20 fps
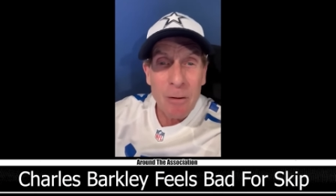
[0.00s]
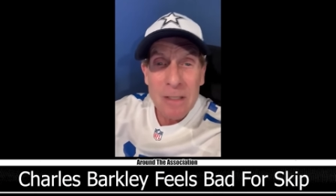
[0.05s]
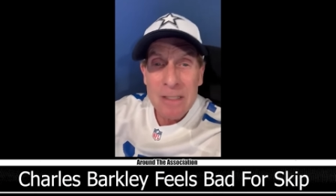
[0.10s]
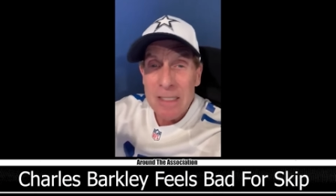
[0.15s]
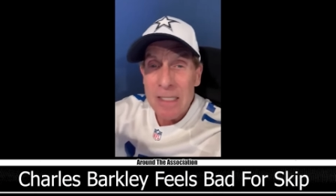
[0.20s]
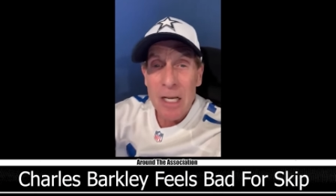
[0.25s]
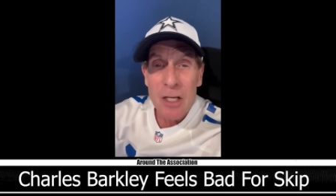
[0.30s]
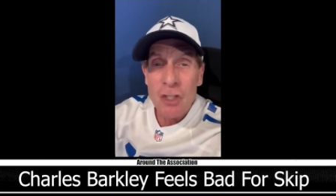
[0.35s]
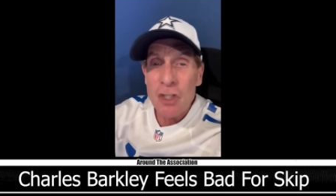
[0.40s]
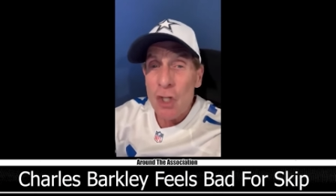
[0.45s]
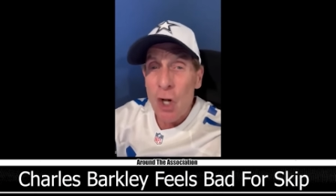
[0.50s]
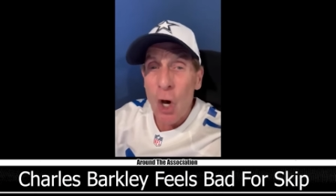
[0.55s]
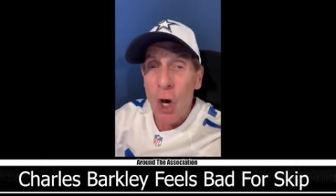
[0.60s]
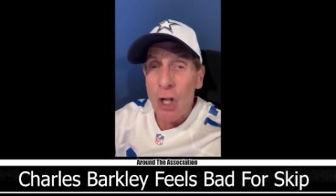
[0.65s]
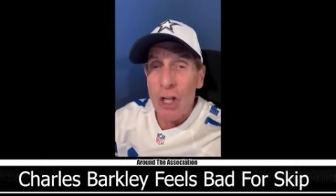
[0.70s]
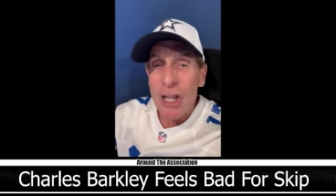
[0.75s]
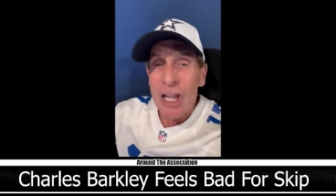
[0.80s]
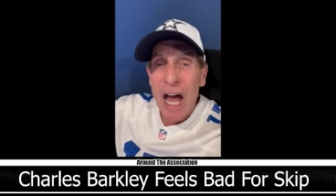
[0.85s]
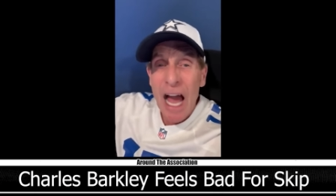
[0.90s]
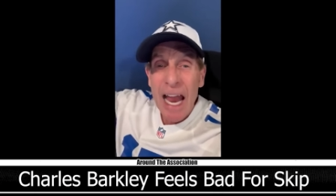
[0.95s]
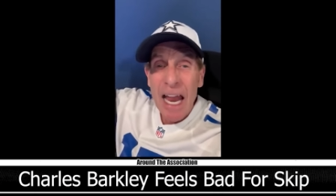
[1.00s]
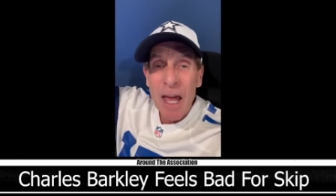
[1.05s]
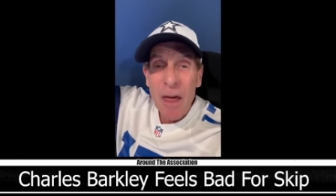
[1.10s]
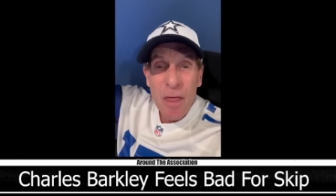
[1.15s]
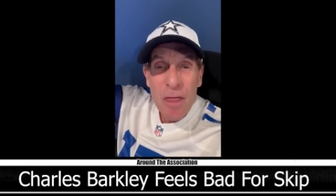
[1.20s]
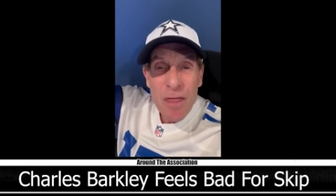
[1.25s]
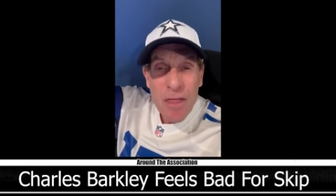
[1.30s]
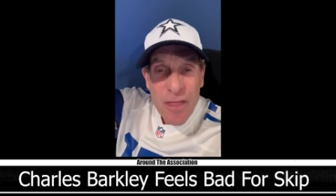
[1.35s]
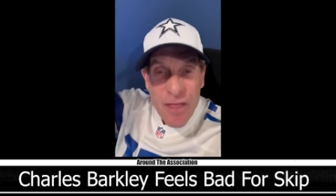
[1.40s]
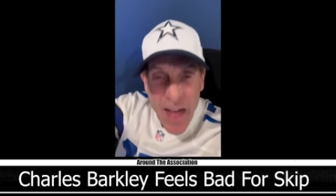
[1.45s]
that's just a part of getting
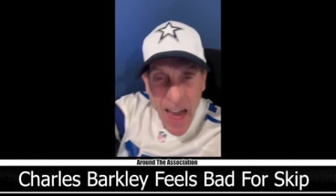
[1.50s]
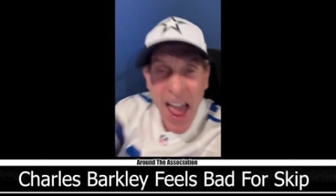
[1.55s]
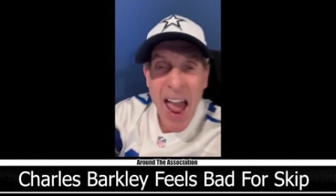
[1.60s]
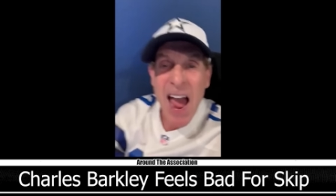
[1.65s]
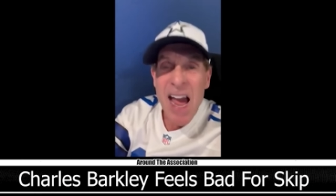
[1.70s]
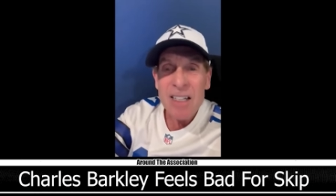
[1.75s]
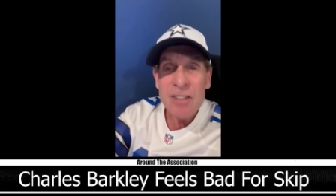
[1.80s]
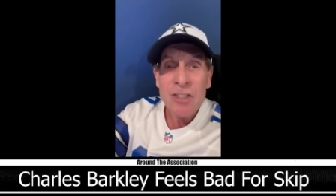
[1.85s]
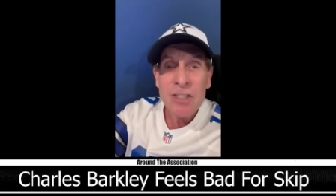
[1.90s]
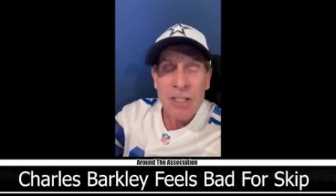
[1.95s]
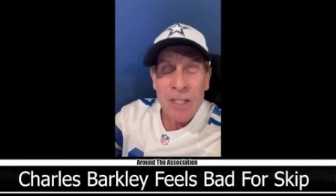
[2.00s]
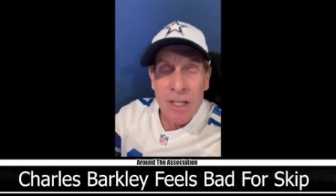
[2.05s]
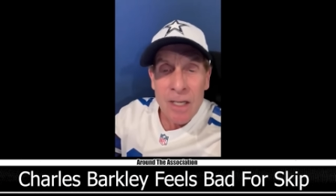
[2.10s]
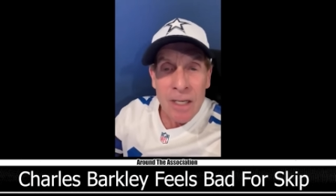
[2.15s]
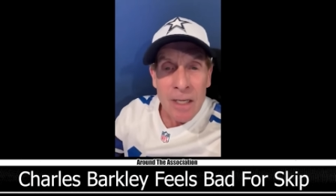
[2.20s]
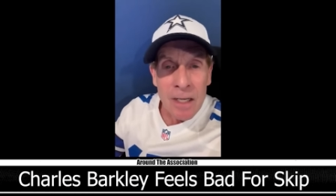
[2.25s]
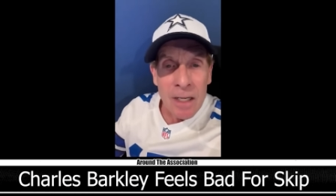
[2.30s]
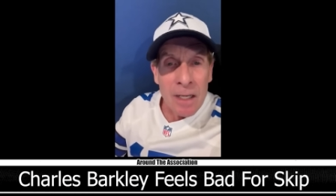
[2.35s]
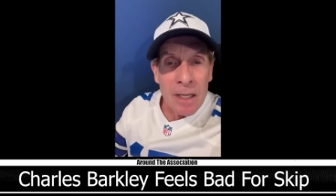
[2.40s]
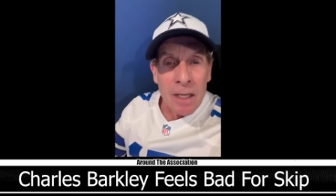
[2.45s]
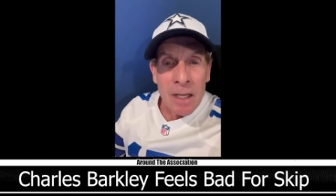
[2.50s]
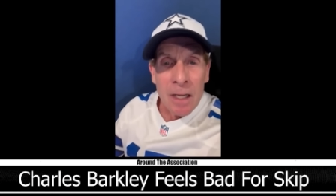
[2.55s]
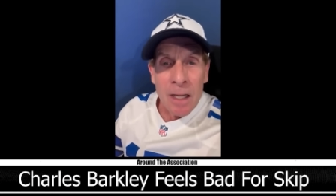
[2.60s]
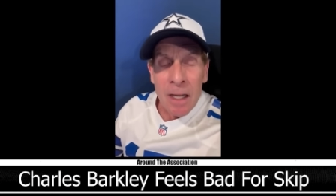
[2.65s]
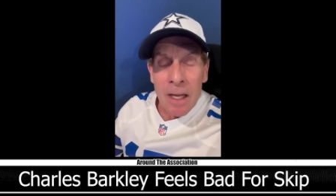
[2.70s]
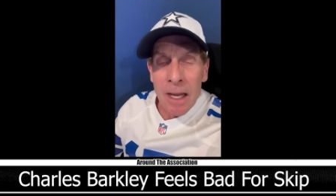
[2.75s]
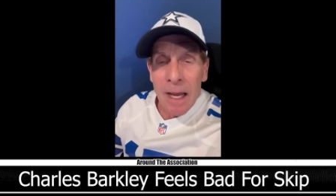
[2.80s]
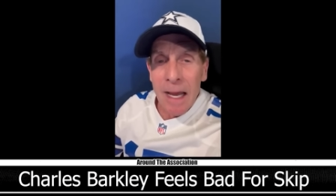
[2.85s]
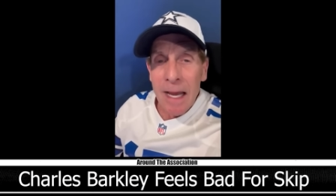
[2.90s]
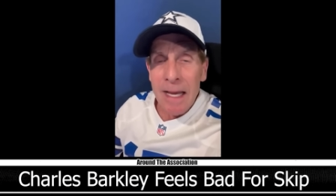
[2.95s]
older, and not
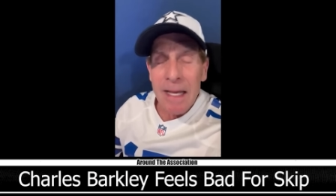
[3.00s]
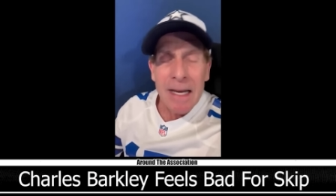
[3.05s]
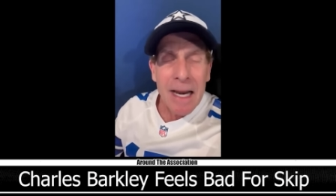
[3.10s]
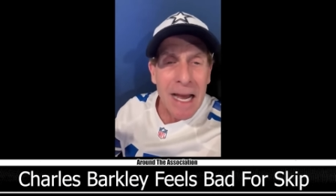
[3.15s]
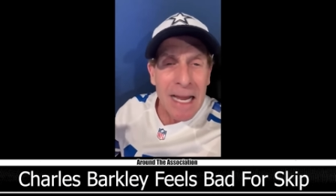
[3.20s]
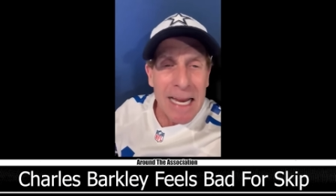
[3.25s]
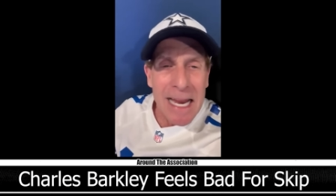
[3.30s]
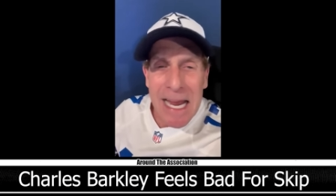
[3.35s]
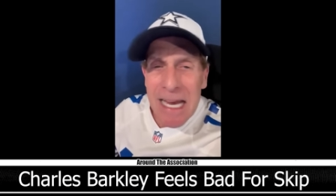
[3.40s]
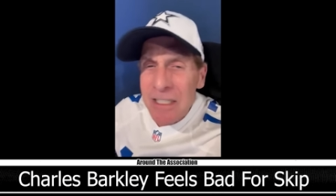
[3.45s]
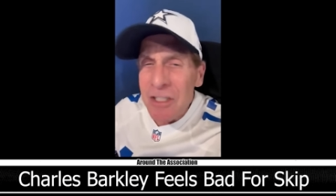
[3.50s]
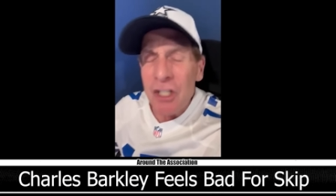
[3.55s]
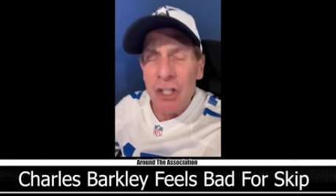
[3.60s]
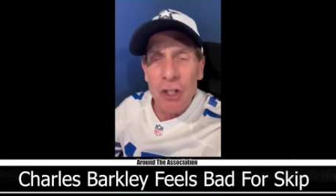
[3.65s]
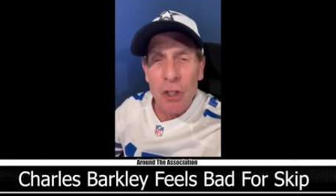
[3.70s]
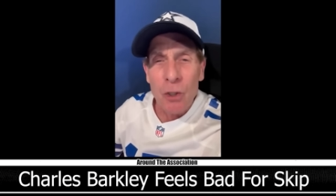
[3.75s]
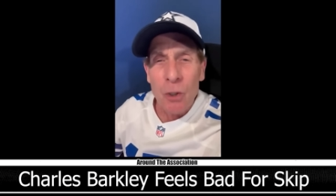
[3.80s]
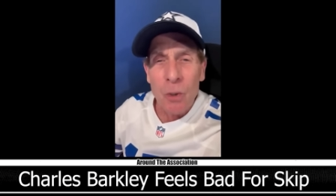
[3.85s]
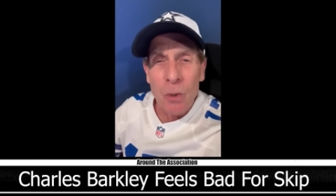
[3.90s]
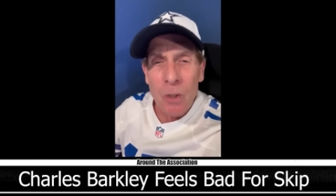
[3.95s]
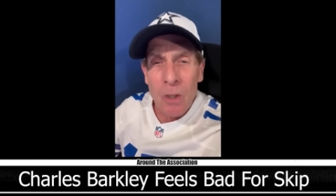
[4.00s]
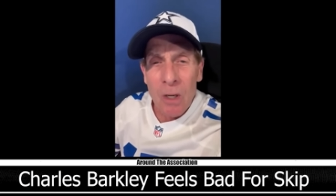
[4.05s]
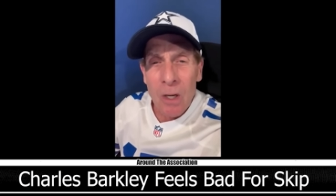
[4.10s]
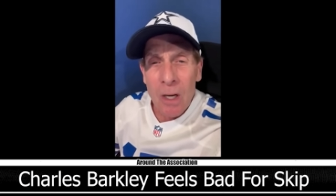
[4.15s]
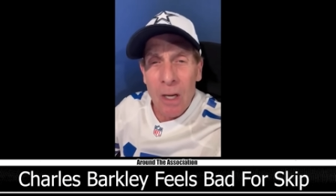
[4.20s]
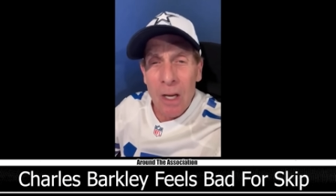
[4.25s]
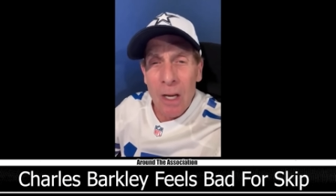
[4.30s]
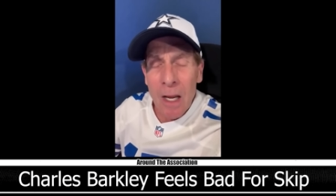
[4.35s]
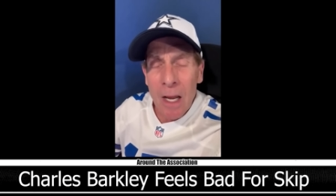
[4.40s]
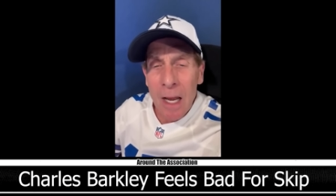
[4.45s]
saying he would ever want to work with him or
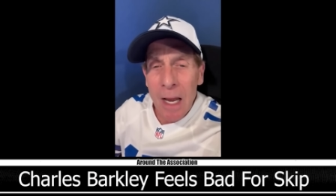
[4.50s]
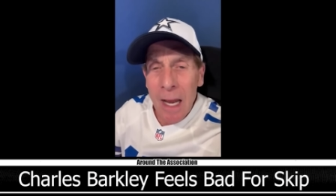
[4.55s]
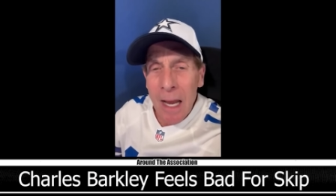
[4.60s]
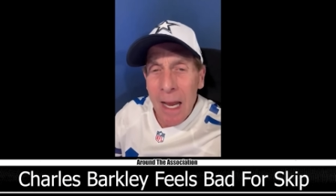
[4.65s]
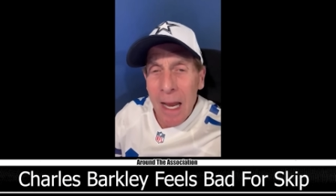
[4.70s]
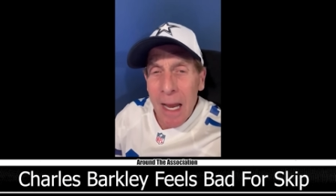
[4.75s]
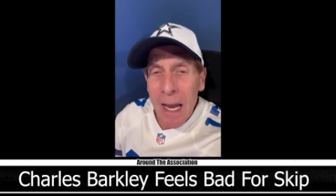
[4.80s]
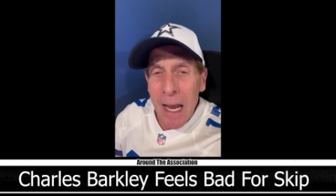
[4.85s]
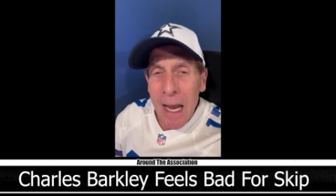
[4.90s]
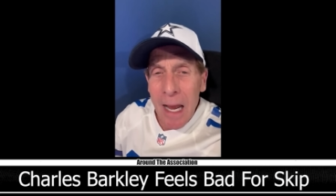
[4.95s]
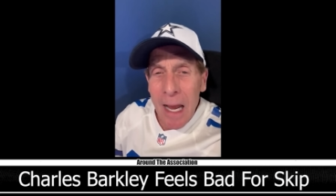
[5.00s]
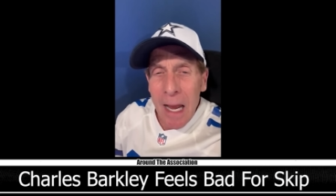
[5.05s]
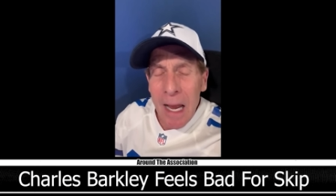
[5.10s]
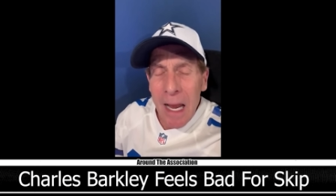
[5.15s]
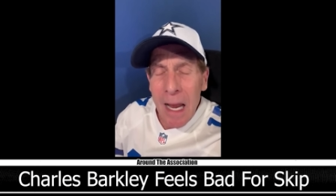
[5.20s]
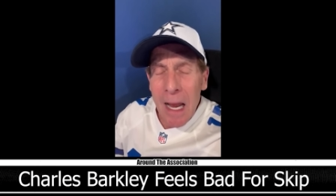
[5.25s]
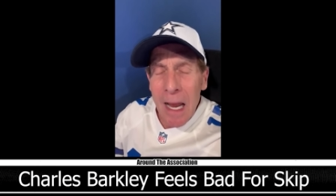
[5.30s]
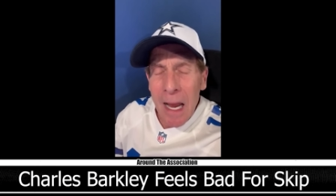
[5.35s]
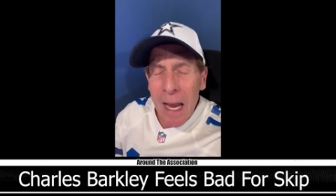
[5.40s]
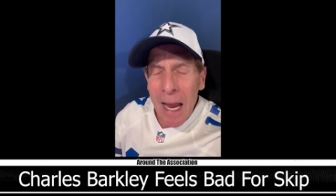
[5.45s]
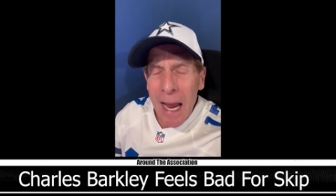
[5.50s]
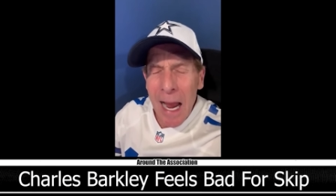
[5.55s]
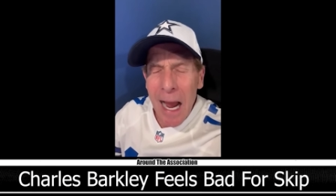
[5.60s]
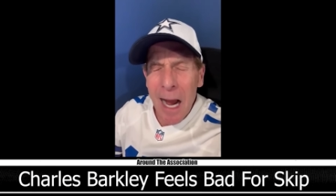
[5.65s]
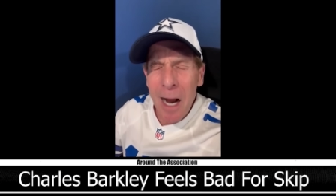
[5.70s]
anything like that, but,